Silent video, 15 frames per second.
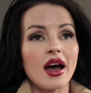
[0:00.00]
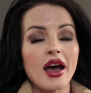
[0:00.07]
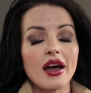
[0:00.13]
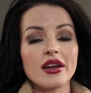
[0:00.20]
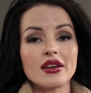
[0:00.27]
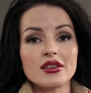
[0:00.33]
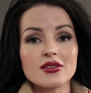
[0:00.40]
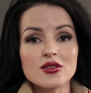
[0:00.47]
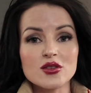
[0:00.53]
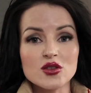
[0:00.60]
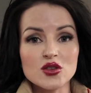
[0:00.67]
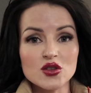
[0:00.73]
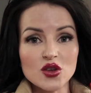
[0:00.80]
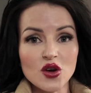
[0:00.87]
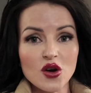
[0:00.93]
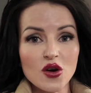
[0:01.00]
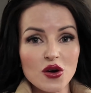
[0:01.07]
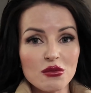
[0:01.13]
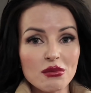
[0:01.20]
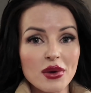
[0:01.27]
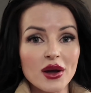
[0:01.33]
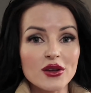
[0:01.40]
I did
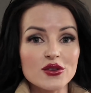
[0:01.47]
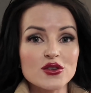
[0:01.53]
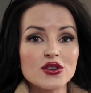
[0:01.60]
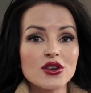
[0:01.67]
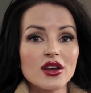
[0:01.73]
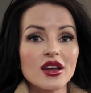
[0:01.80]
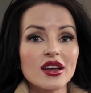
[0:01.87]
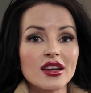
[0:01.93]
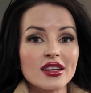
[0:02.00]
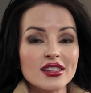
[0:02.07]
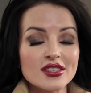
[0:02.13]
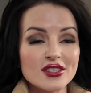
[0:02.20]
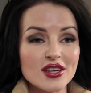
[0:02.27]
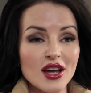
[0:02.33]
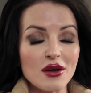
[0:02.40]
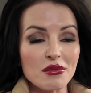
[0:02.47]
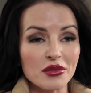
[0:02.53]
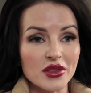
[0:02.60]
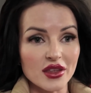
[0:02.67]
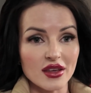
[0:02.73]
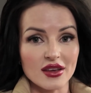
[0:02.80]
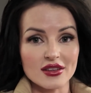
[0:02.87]
so much dumb
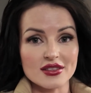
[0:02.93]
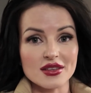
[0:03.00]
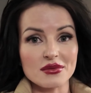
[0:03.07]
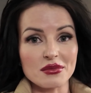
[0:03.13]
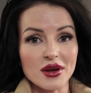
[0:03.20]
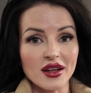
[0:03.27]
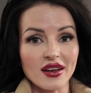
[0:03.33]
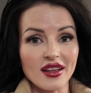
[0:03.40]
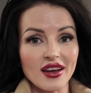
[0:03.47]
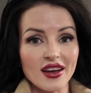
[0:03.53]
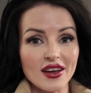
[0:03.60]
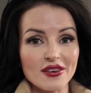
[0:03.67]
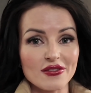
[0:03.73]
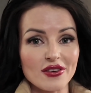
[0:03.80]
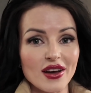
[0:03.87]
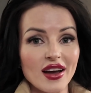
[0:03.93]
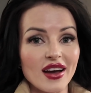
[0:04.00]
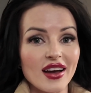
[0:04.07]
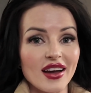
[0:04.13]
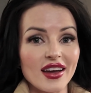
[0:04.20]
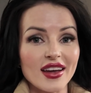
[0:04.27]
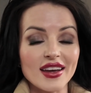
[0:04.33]
things in my life.
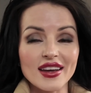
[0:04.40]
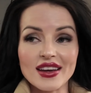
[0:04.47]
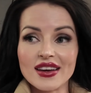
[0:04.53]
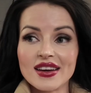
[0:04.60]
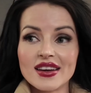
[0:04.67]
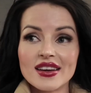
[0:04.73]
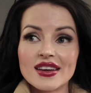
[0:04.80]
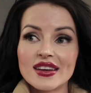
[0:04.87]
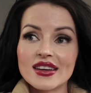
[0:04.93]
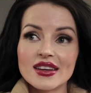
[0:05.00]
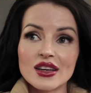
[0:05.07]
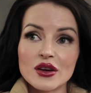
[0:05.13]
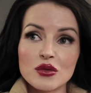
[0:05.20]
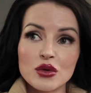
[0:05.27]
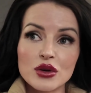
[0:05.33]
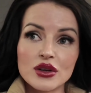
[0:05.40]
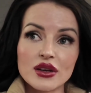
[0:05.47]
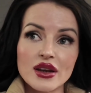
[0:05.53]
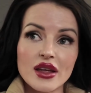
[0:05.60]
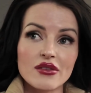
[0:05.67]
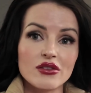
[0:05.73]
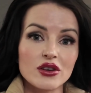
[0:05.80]
I would
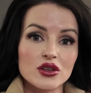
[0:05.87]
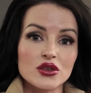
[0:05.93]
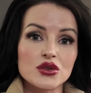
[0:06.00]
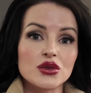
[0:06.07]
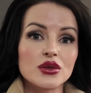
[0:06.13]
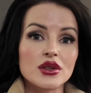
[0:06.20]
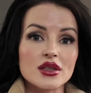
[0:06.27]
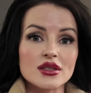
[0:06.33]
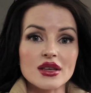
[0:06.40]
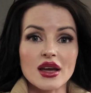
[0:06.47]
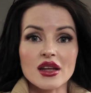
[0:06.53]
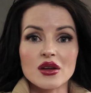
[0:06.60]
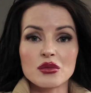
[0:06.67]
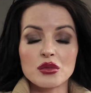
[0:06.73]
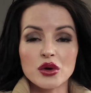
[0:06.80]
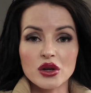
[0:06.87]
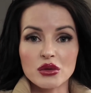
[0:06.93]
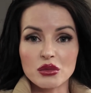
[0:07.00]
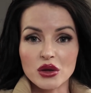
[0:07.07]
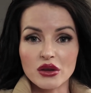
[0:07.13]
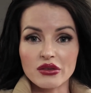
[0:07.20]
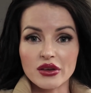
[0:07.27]
never do this kind of body
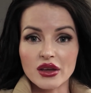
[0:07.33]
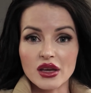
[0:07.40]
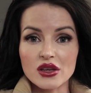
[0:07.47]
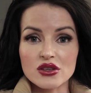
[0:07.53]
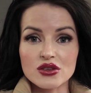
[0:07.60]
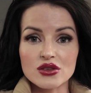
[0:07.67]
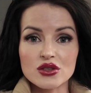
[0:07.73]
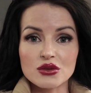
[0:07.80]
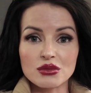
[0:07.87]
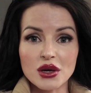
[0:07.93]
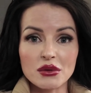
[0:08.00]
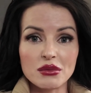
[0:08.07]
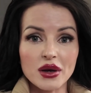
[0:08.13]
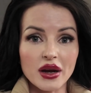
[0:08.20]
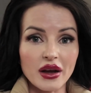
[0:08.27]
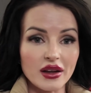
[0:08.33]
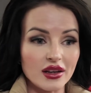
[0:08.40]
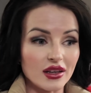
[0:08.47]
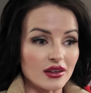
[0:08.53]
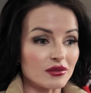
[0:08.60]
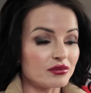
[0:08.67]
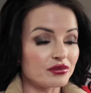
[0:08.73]
modification to my
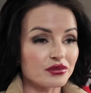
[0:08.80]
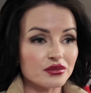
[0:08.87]
body.